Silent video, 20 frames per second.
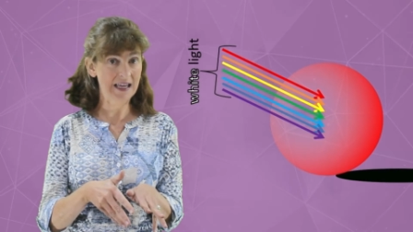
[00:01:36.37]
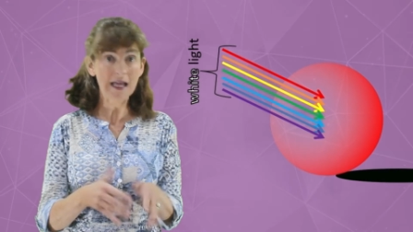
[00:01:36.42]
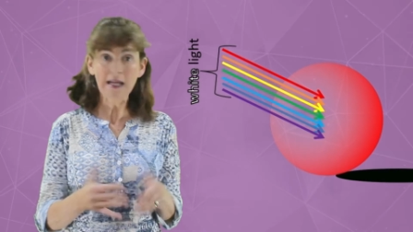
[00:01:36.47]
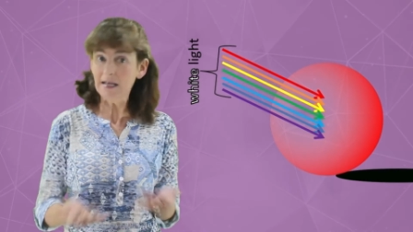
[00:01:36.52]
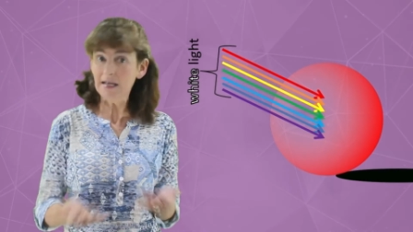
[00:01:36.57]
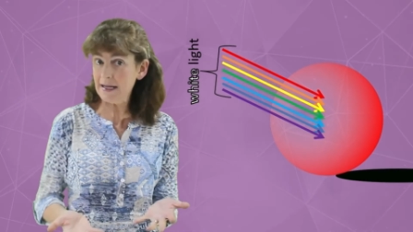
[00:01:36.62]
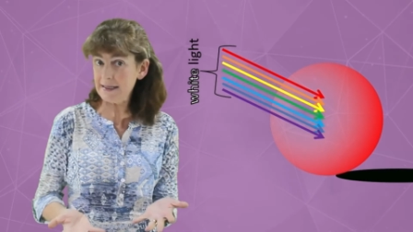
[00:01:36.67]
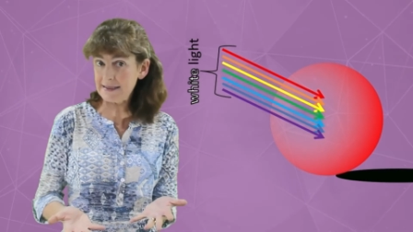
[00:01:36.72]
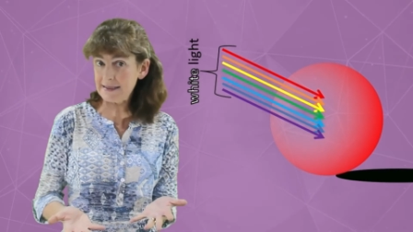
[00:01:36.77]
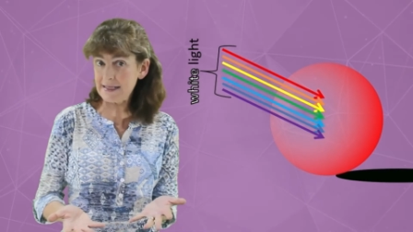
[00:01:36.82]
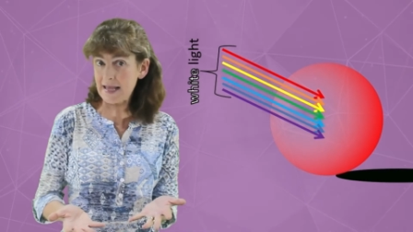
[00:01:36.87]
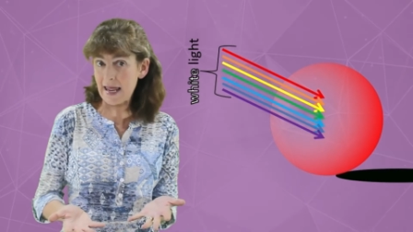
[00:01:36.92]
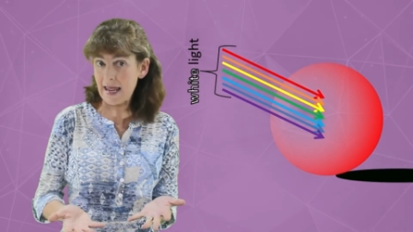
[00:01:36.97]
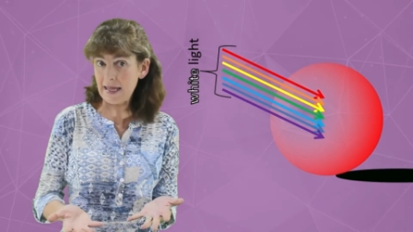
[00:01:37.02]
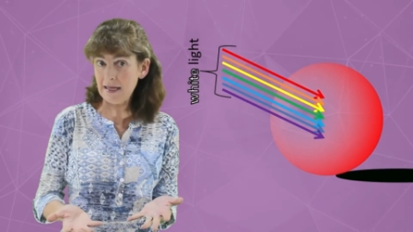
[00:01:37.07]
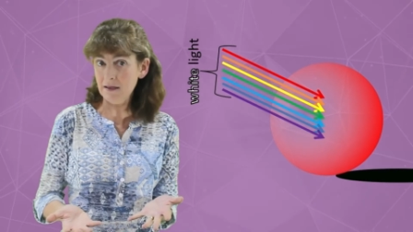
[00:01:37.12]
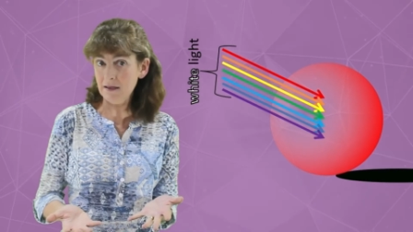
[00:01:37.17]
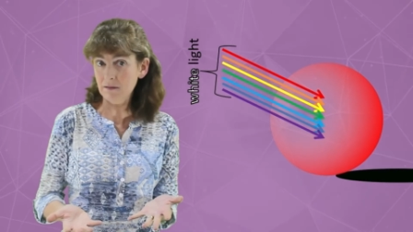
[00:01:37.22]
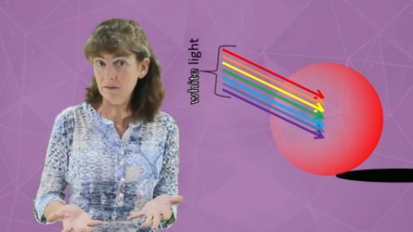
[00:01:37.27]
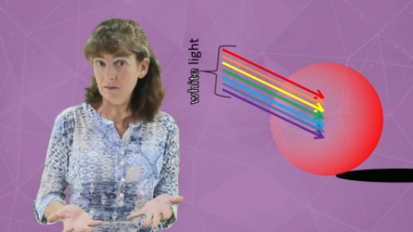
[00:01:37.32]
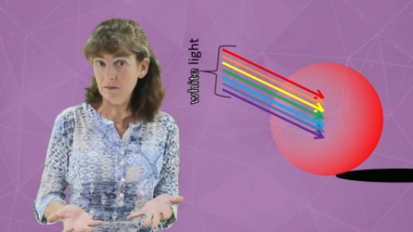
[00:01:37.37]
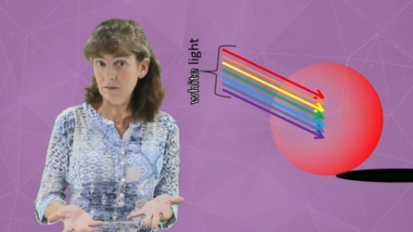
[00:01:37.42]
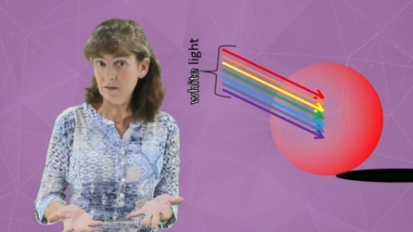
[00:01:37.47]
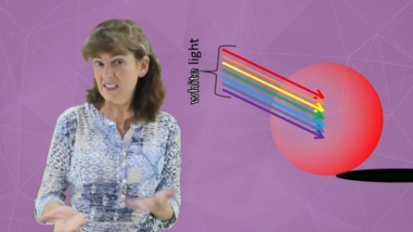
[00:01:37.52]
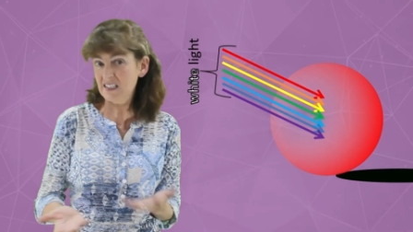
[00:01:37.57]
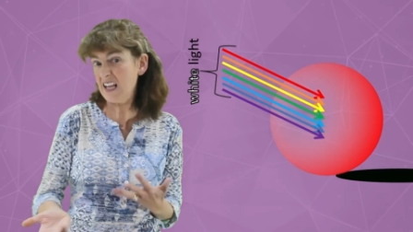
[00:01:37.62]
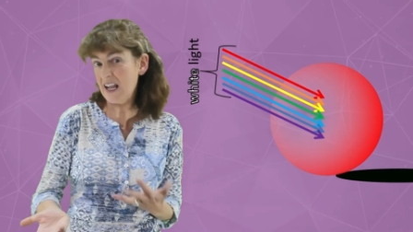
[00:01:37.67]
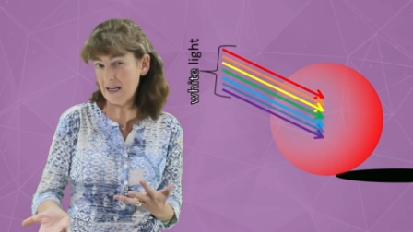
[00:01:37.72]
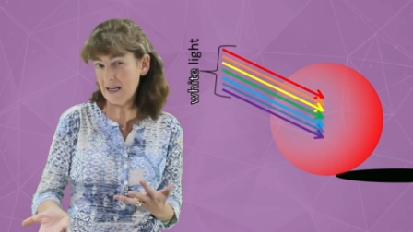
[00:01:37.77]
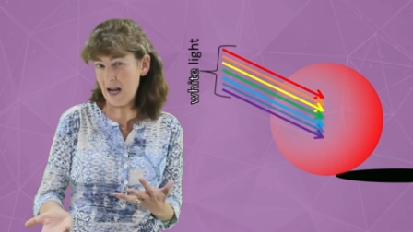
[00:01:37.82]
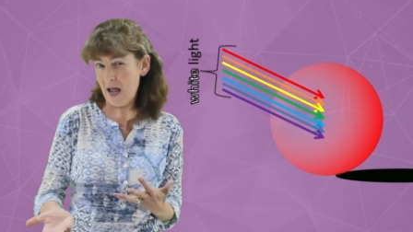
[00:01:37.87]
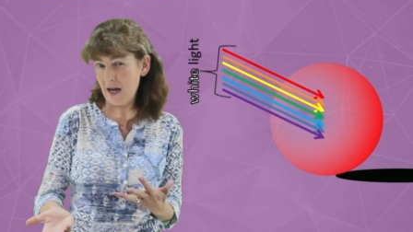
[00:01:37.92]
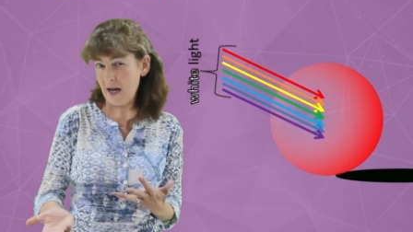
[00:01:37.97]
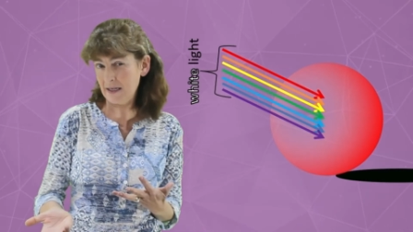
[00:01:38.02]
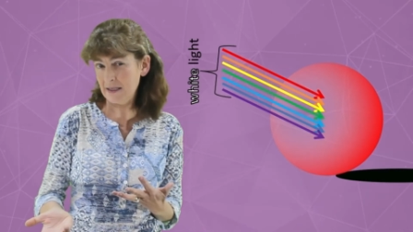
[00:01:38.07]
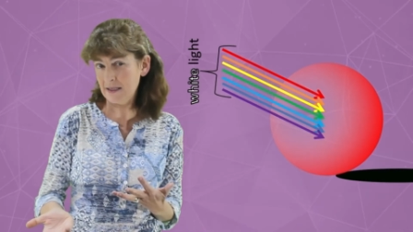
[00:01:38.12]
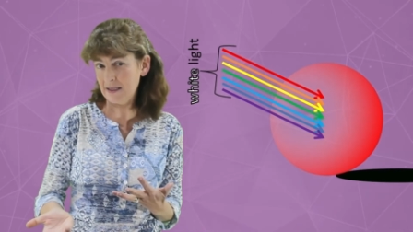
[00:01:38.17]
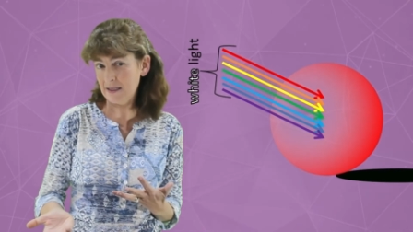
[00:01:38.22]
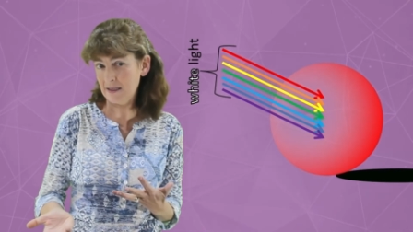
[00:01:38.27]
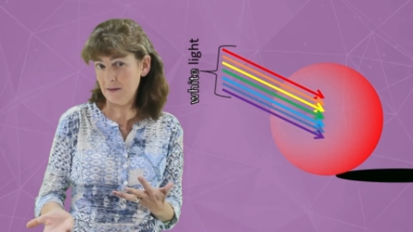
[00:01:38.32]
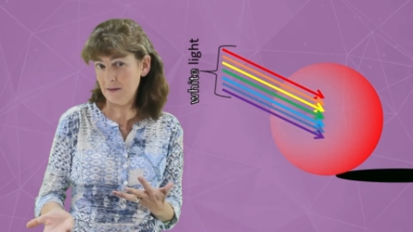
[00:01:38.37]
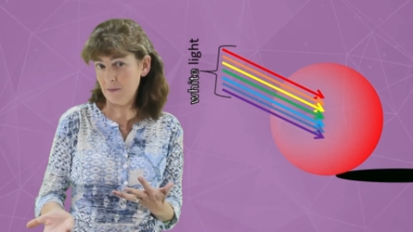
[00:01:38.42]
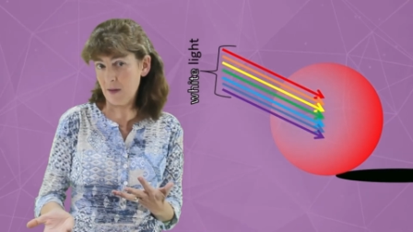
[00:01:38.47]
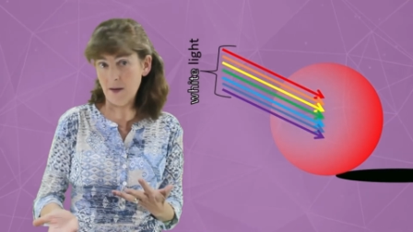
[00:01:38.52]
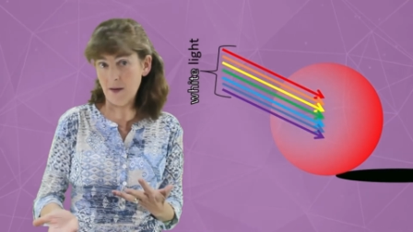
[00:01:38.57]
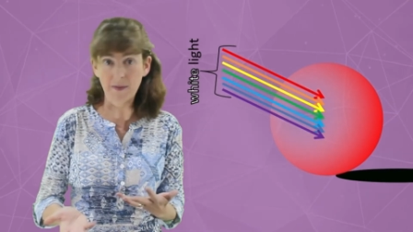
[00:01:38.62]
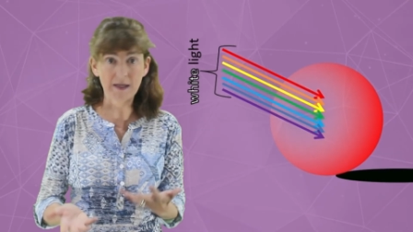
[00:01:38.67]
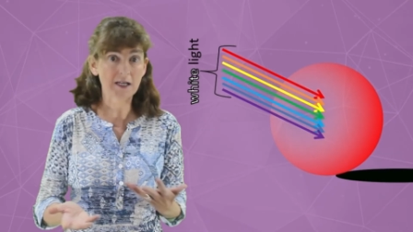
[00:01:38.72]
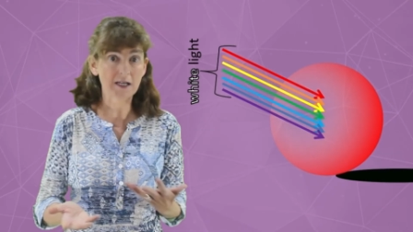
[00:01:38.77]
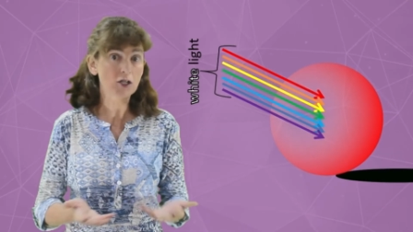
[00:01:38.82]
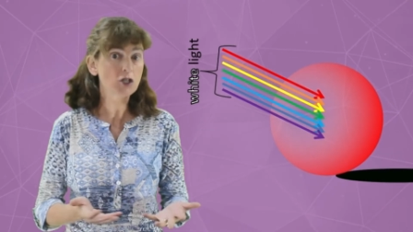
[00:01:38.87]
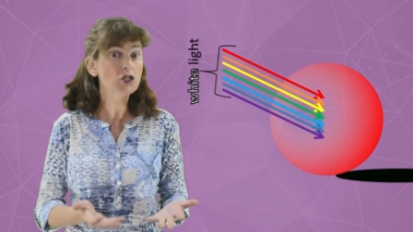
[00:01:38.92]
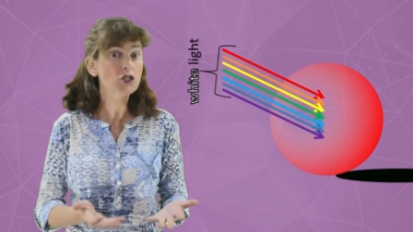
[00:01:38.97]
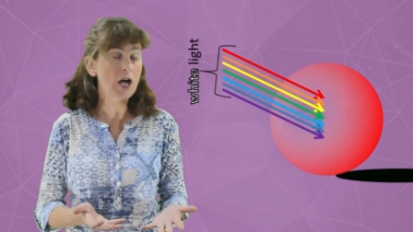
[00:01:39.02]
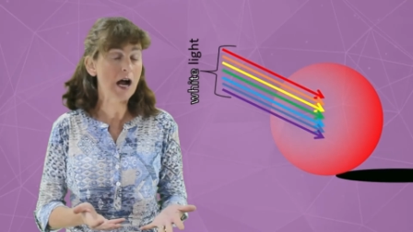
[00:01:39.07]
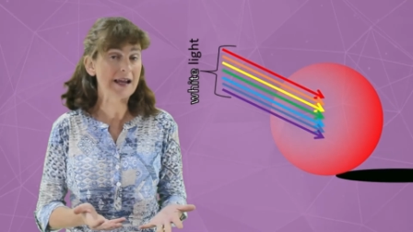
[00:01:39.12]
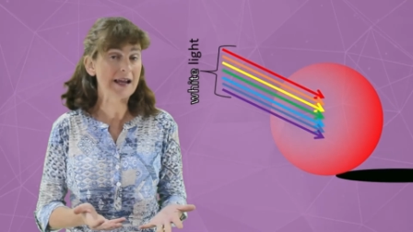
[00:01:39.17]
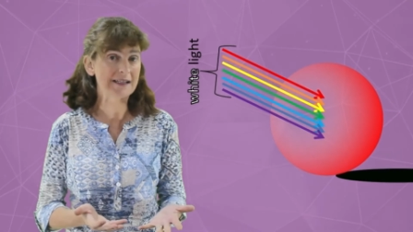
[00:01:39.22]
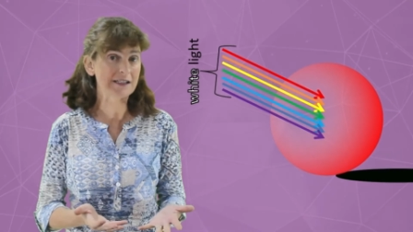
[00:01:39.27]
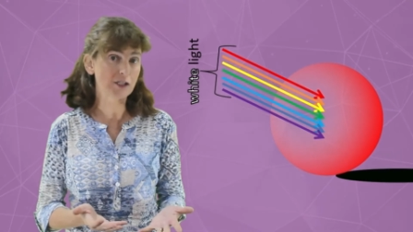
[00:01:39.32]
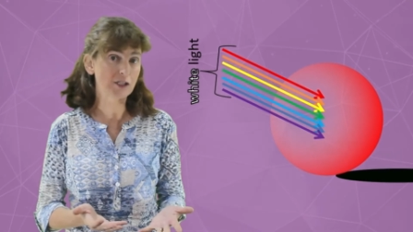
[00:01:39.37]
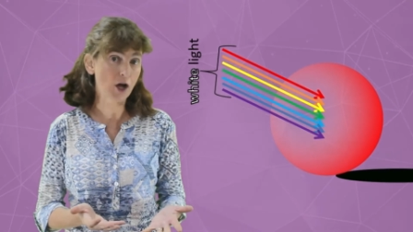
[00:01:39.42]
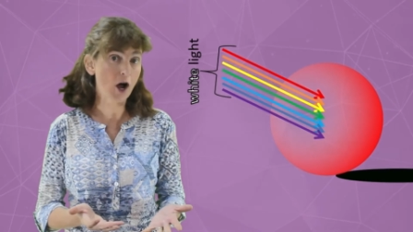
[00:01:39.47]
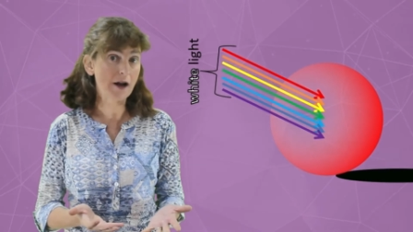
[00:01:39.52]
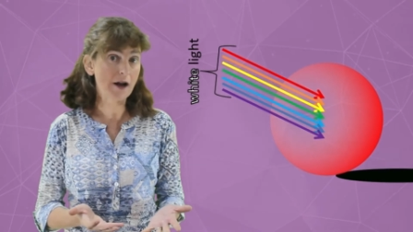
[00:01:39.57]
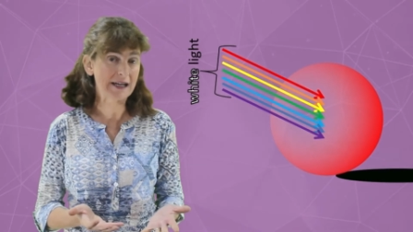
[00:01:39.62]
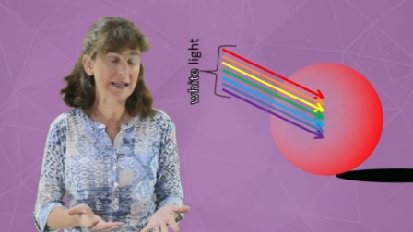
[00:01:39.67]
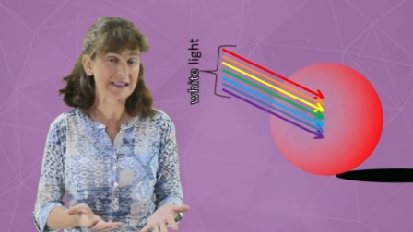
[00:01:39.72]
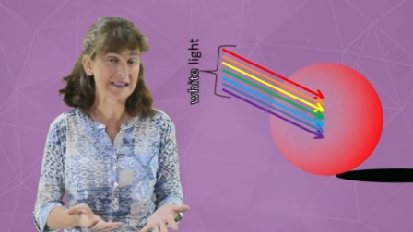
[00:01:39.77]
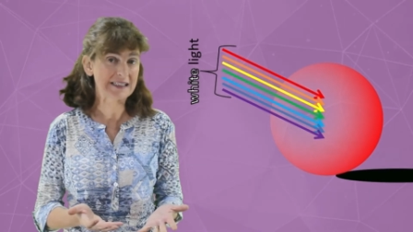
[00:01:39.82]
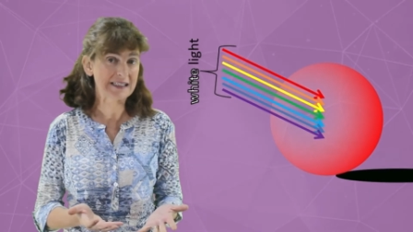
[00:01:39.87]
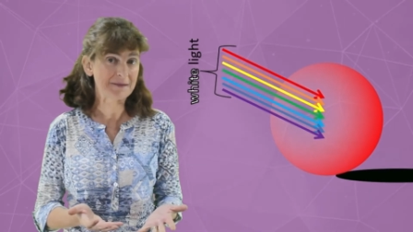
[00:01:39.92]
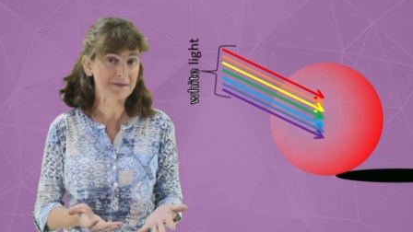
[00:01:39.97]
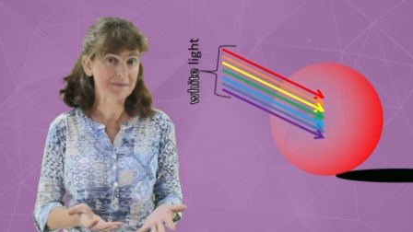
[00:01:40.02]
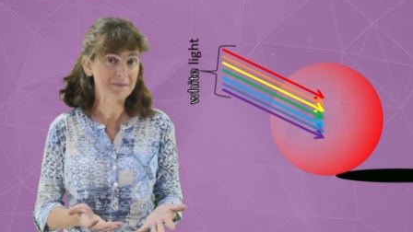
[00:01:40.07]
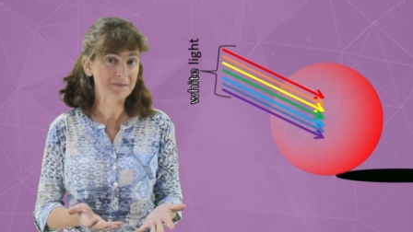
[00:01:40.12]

Let's say sunlight maybe shines on it.